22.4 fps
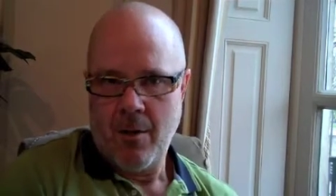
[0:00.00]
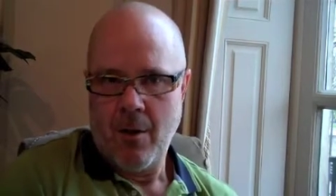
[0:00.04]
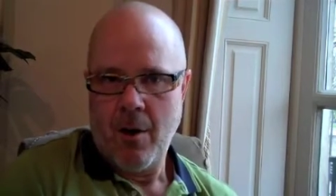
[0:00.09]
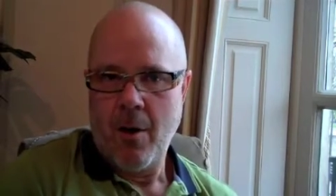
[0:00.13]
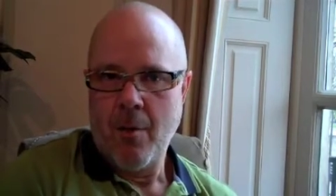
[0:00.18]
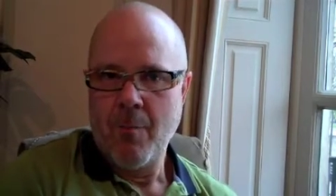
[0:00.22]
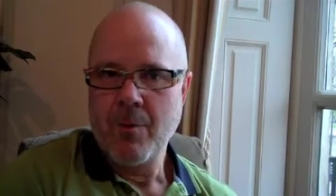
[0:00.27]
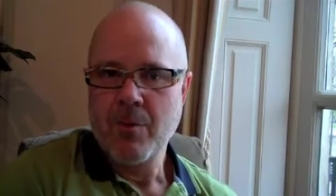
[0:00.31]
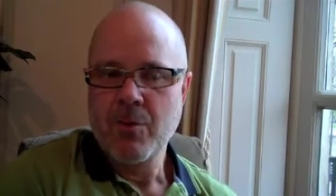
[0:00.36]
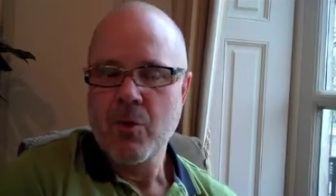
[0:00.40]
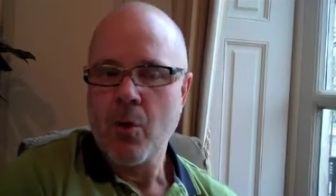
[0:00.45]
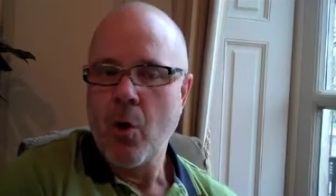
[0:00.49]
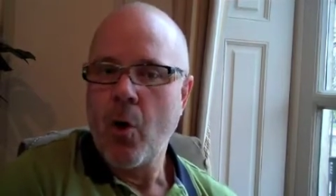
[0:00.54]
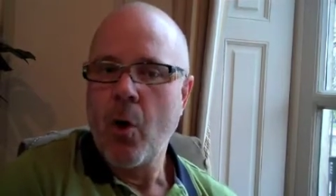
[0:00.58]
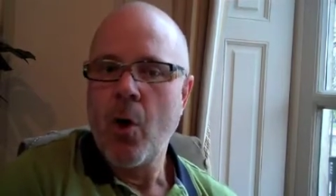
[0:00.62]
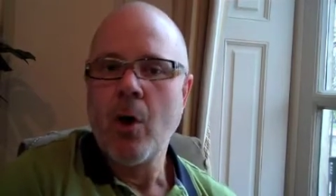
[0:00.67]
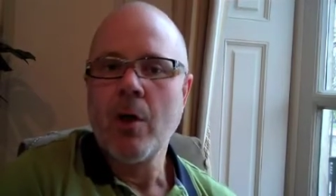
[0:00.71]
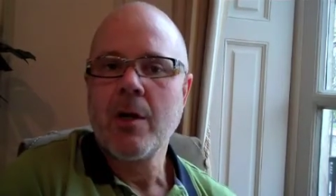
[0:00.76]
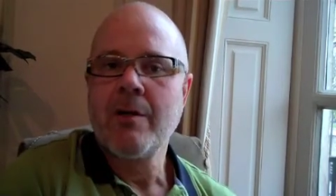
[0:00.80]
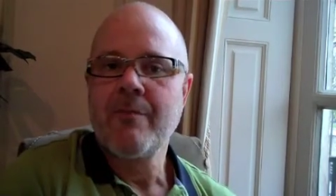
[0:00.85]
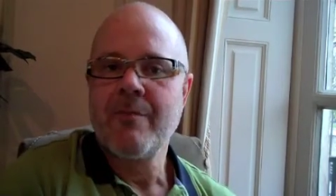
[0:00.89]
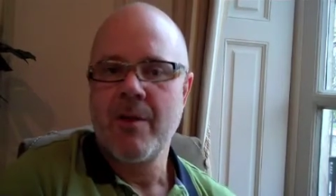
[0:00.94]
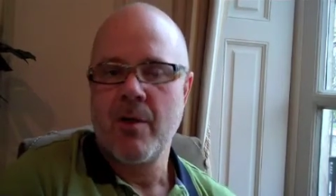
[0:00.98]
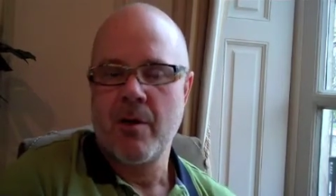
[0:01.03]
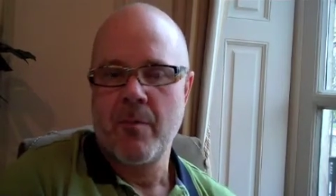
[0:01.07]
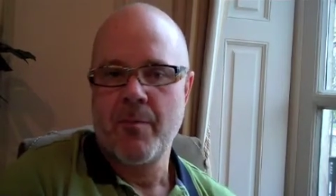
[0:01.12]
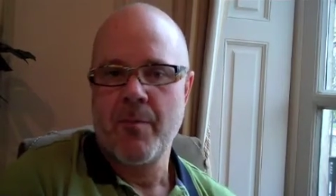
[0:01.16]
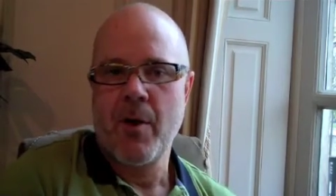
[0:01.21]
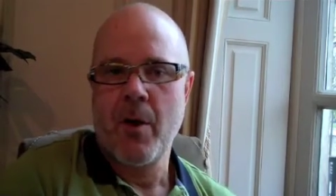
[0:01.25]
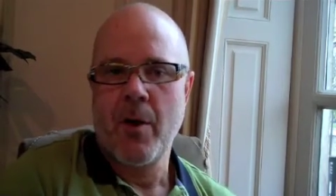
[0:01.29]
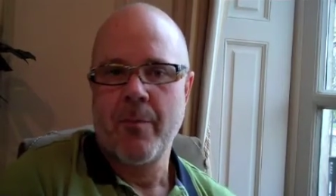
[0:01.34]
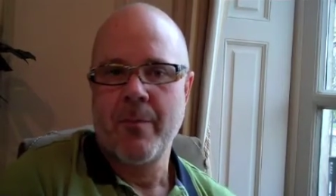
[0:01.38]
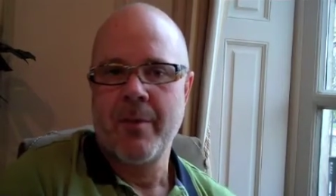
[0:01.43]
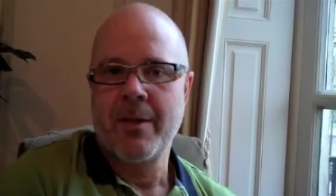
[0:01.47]
almost all of their
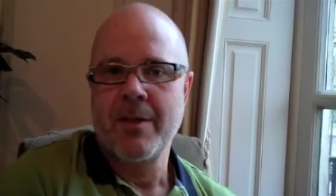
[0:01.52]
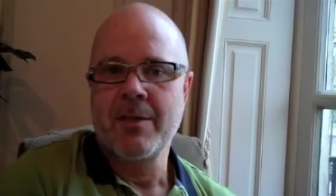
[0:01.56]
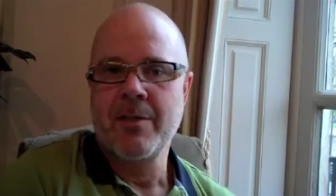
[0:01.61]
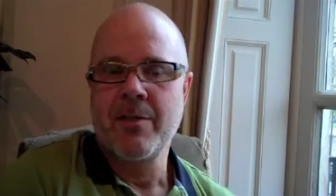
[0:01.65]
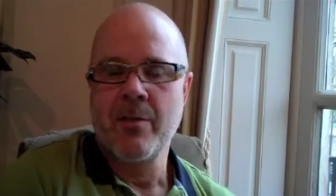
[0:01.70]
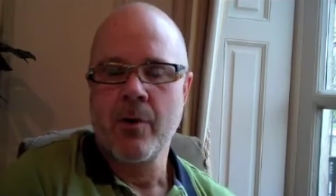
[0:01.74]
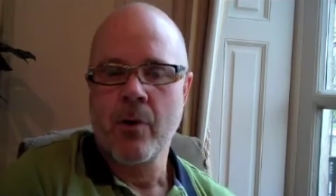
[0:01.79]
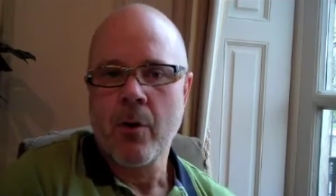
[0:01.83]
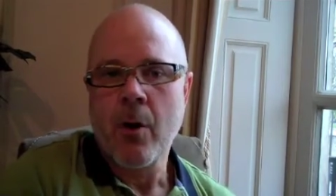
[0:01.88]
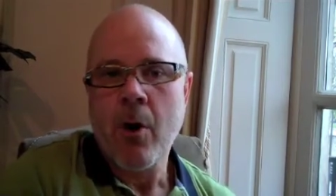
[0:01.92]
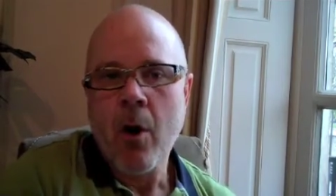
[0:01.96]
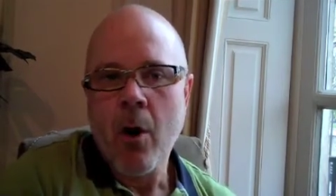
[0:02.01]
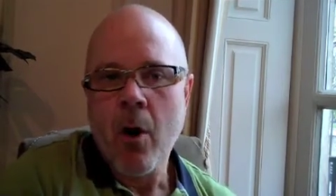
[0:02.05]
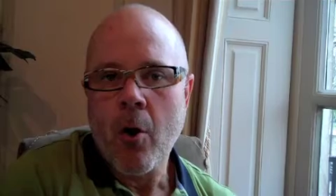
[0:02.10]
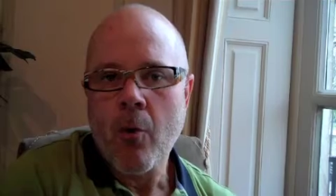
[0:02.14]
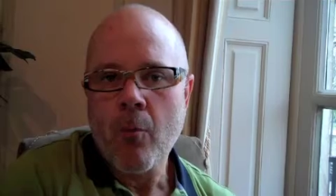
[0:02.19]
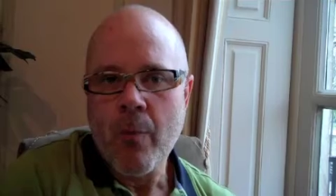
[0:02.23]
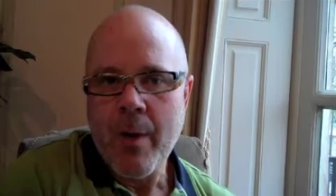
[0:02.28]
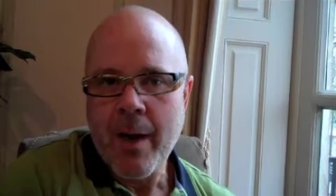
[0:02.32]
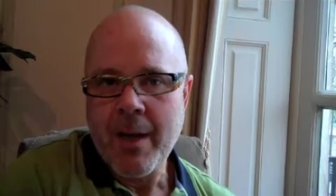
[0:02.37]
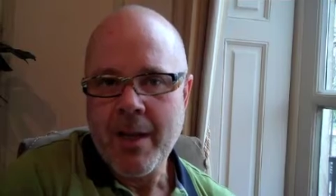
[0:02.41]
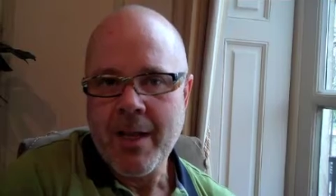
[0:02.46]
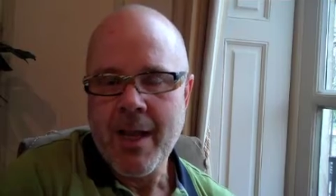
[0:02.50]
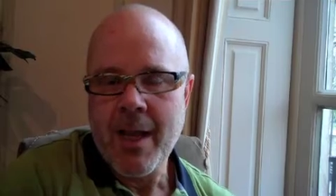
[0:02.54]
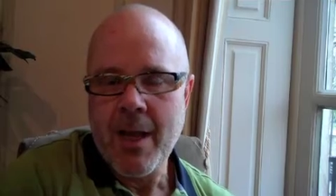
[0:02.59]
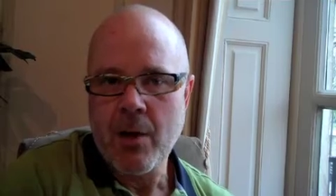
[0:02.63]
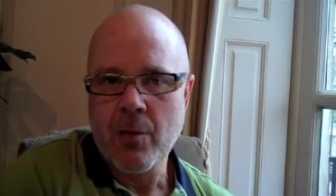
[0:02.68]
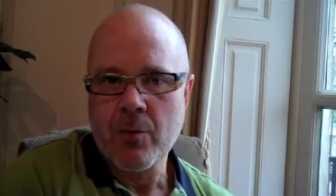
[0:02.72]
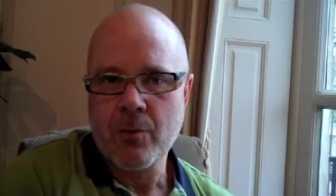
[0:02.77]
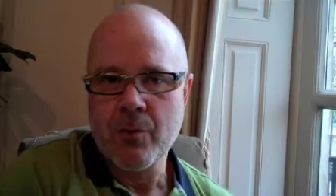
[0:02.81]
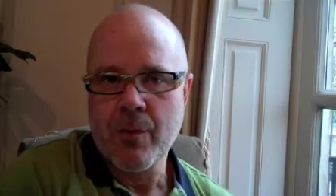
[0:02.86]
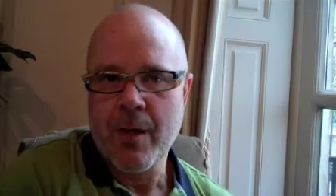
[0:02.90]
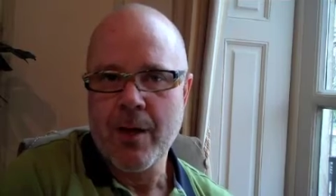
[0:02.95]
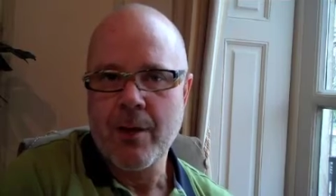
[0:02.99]
apartments, there are already
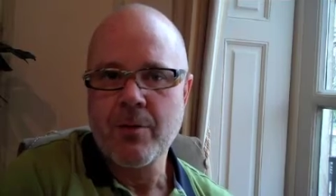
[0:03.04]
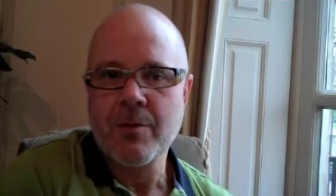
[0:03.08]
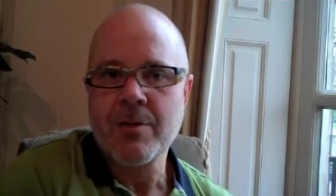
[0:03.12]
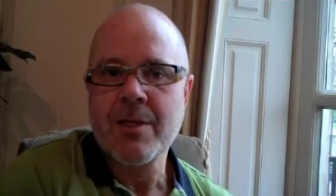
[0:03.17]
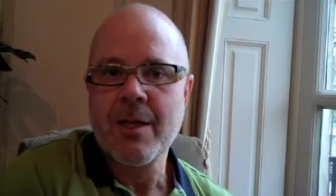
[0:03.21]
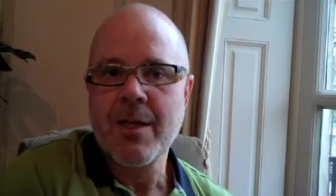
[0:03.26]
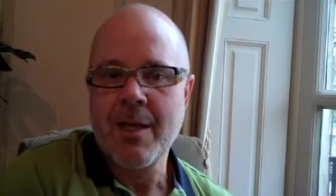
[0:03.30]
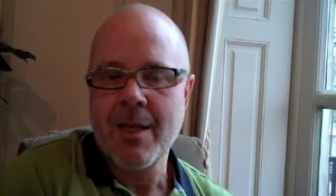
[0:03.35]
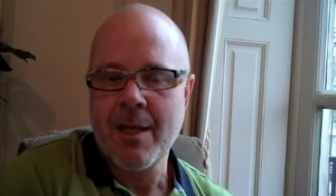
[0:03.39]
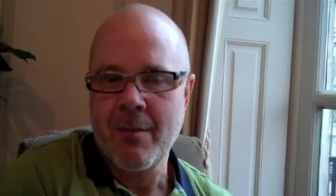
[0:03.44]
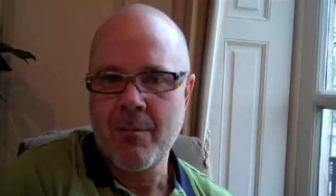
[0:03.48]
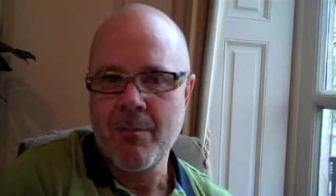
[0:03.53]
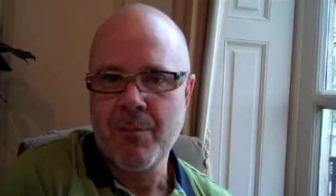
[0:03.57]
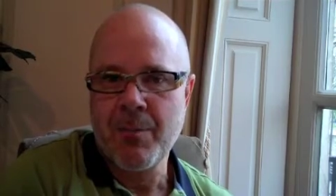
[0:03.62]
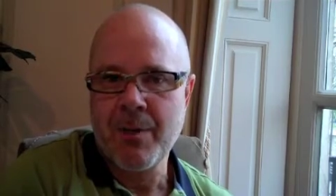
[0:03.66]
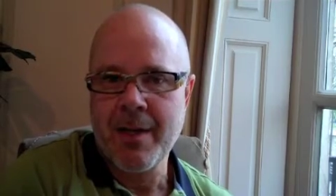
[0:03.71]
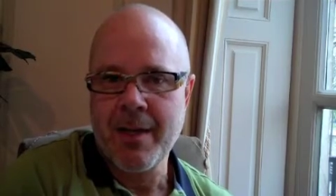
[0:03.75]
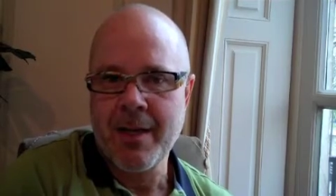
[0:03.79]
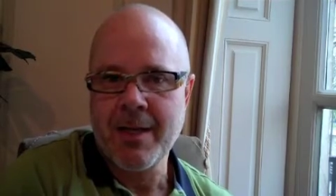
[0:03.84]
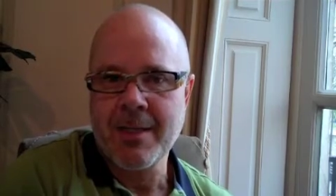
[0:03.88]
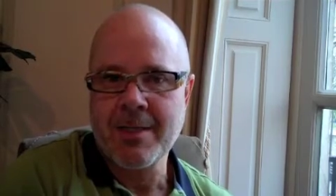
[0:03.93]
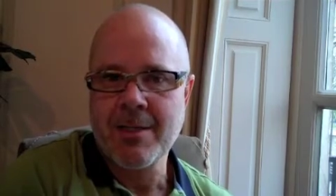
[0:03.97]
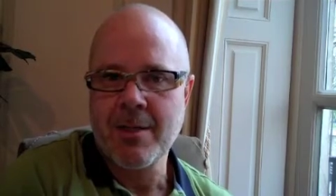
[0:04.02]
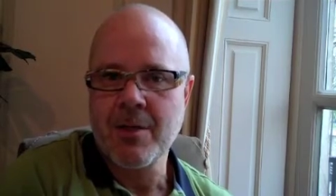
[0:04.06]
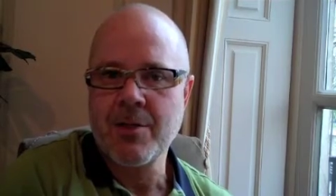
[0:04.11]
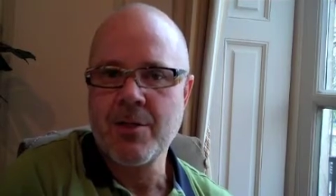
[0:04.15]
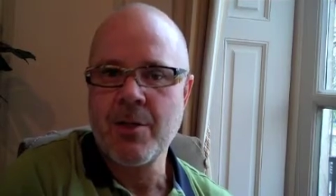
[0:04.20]
hair dryers in place,